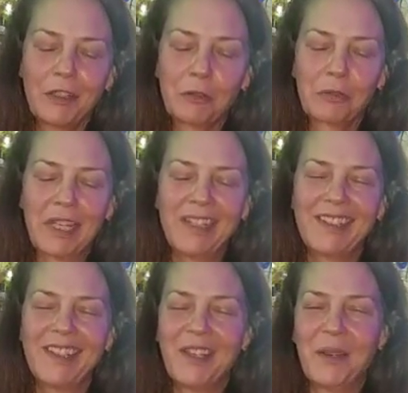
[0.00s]

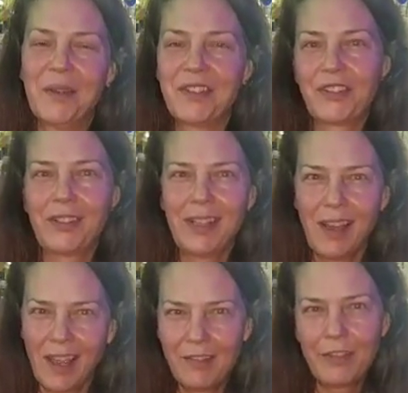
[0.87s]
radio and just
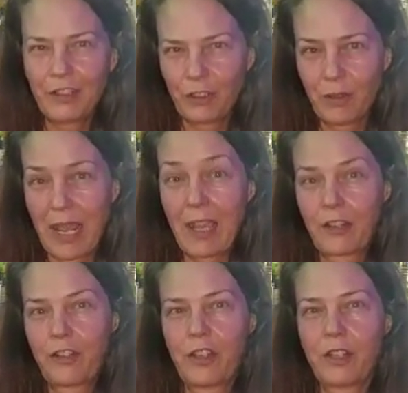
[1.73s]
live
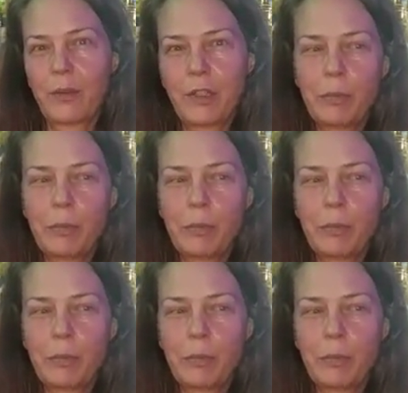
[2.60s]
interaction with the